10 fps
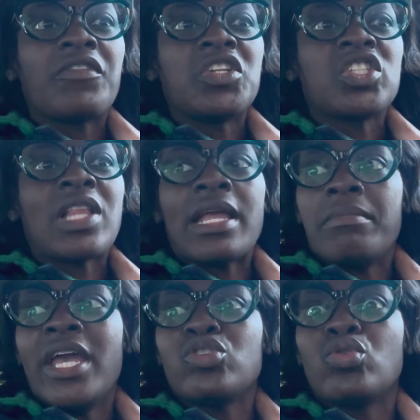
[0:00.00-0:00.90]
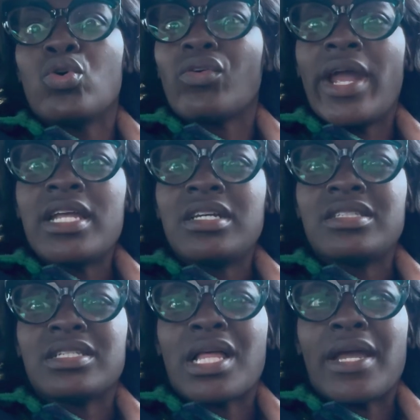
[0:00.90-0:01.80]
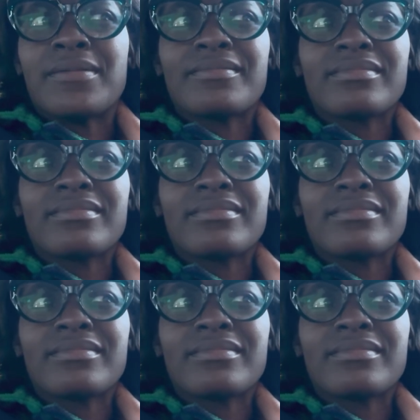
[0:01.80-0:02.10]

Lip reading: And it just like made you go crazy because it's like,